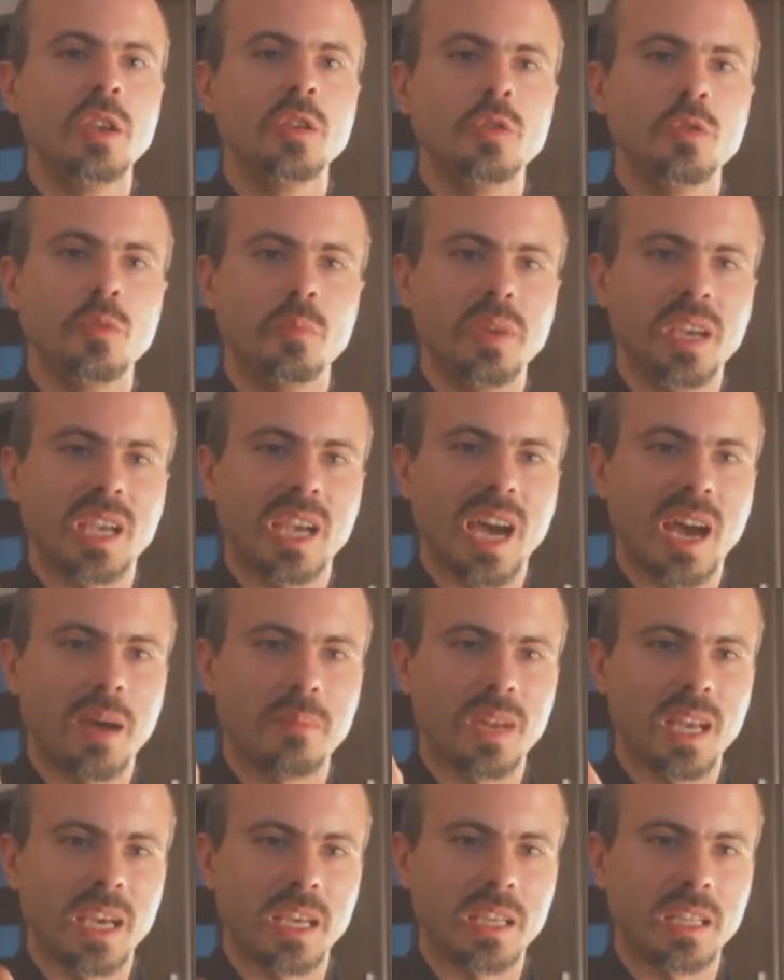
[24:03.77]
You
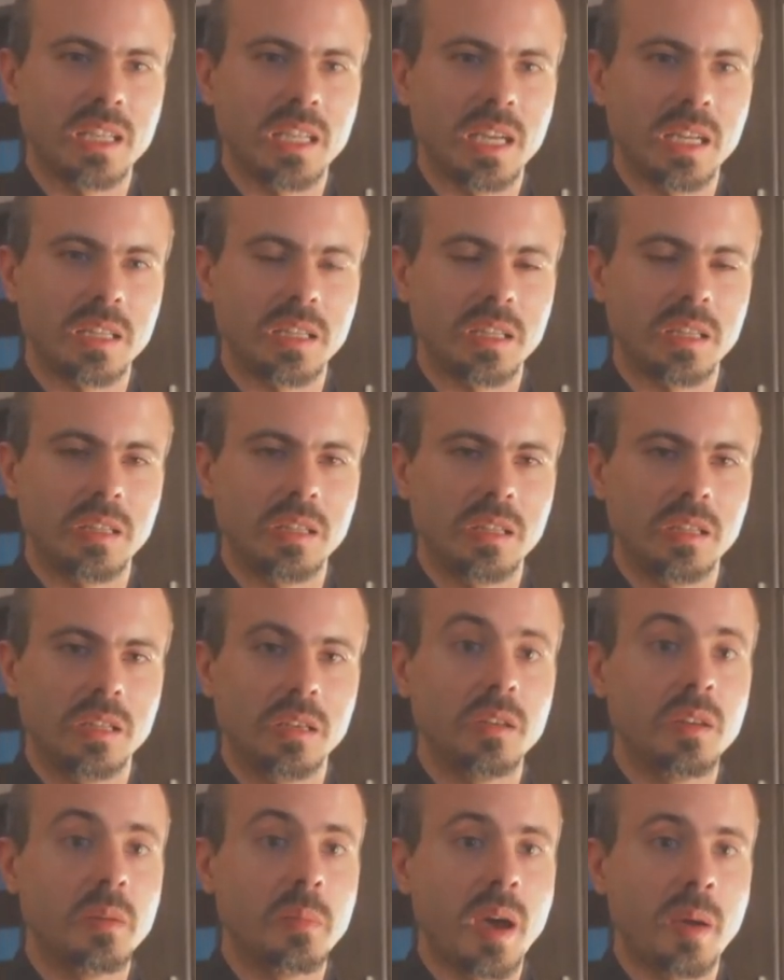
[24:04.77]
become like that.
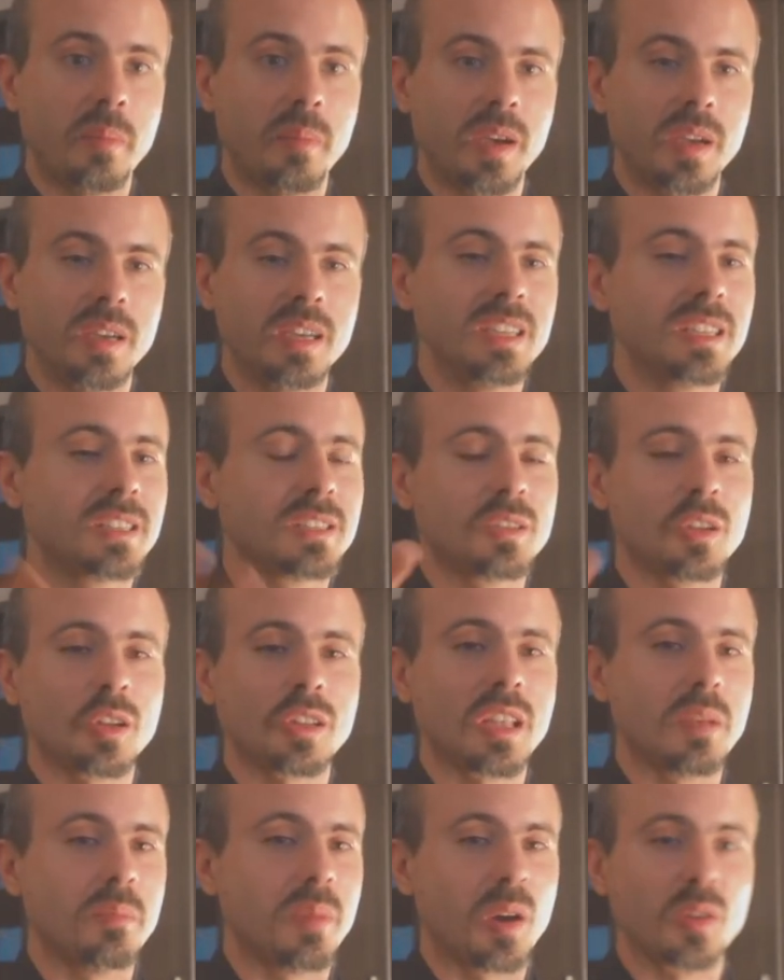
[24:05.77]
Remember, it's
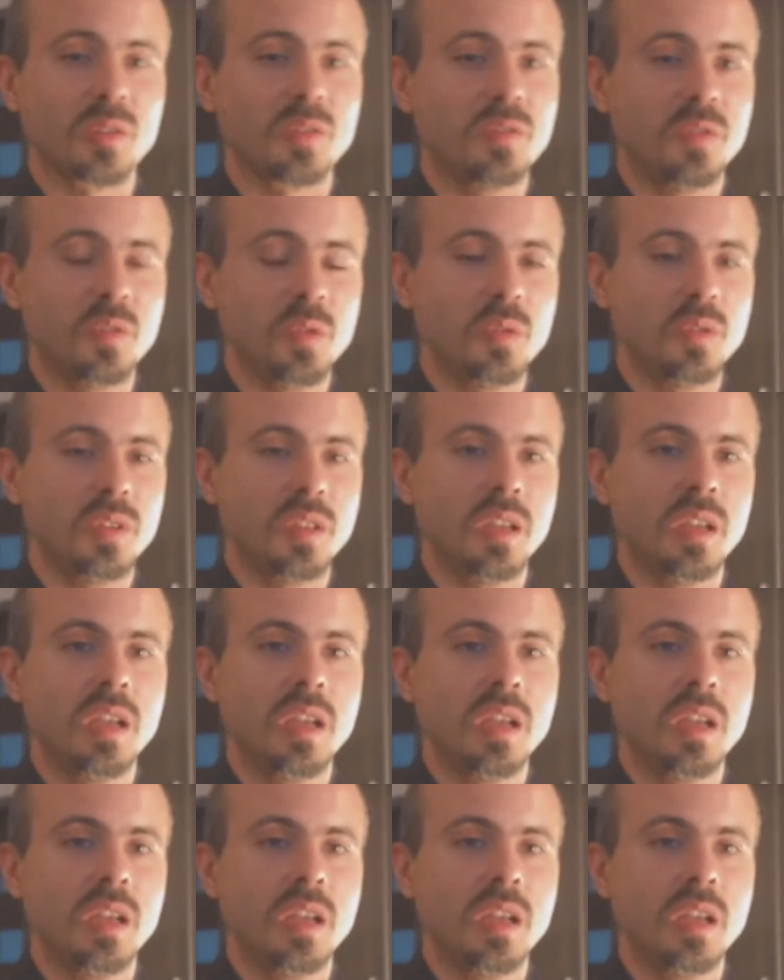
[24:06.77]
not about food.